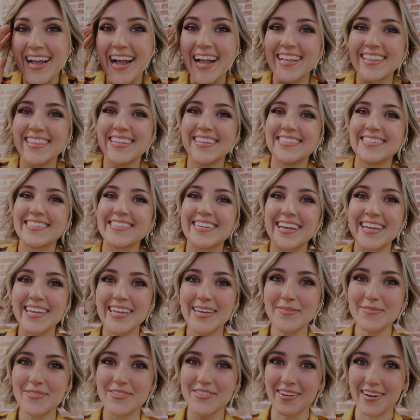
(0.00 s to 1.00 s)
silence and I
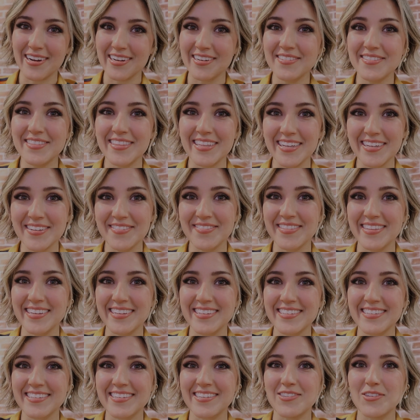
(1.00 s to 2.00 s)
kept trying to think of
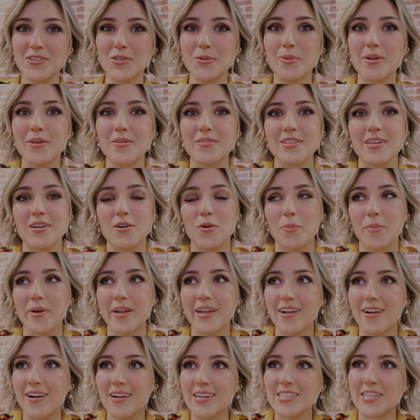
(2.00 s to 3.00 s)
things to do but I was like oh
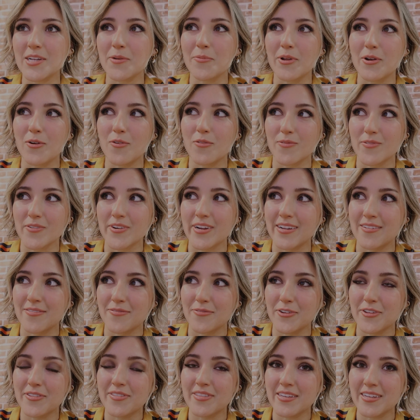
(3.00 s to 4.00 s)
my gosh I went over
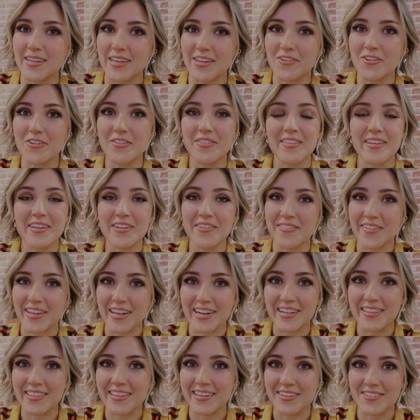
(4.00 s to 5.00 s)
everything I couldn't think of
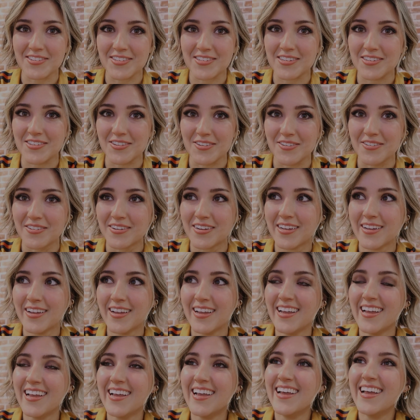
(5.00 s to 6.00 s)
anything else to do
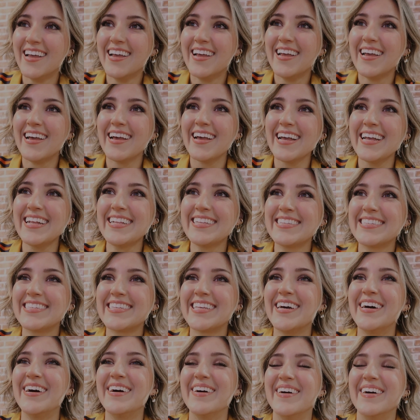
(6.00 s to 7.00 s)
and
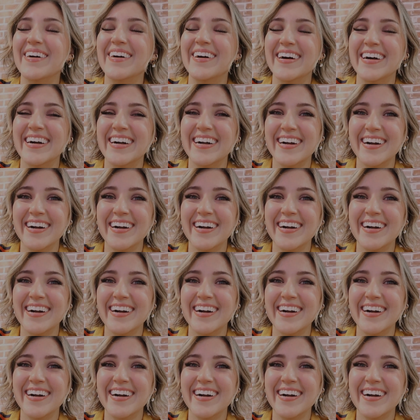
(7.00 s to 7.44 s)
so